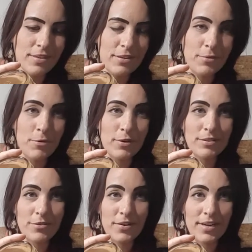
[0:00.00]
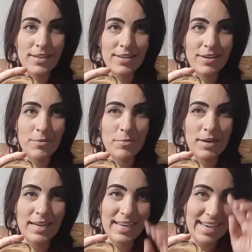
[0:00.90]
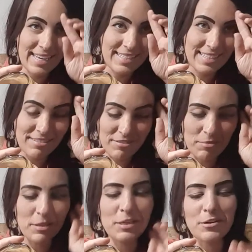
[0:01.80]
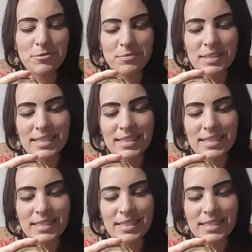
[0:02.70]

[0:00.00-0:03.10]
The boys are running in here bringing eggs in from the coop.